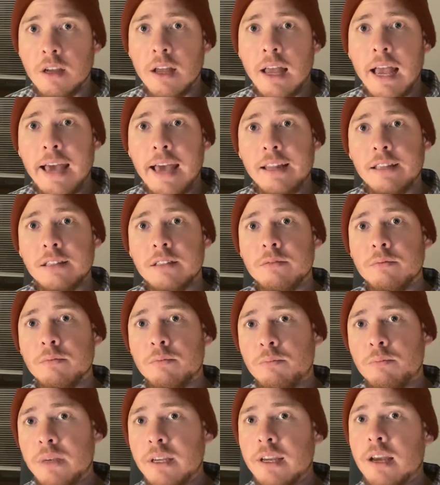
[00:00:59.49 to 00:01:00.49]
and it's
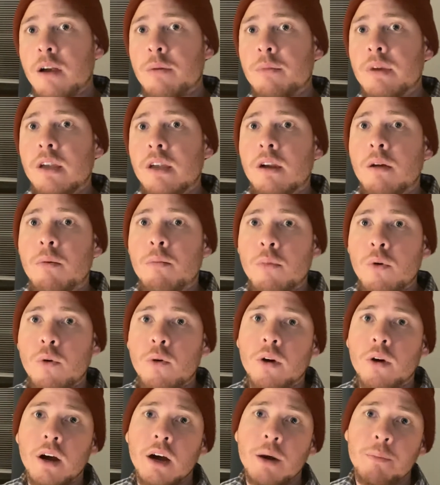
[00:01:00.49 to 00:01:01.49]
becoming
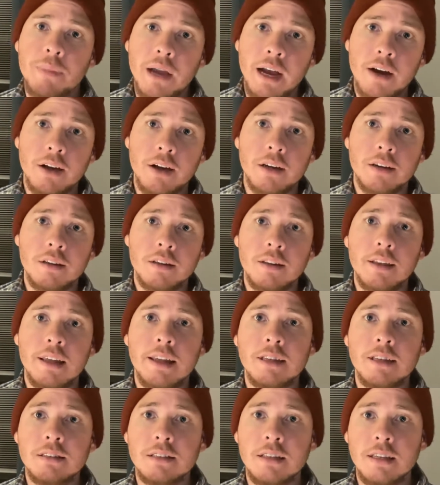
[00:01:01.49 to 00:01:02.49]
more apparent that
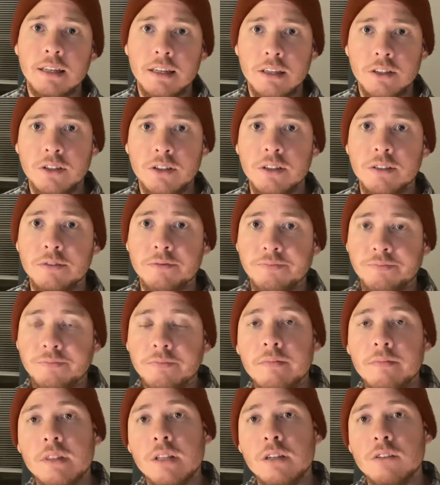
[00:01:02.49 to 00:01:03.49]
it's an issue.
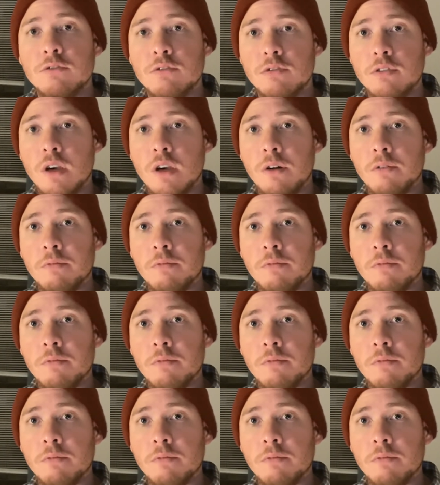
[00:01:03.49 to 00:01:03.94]
So,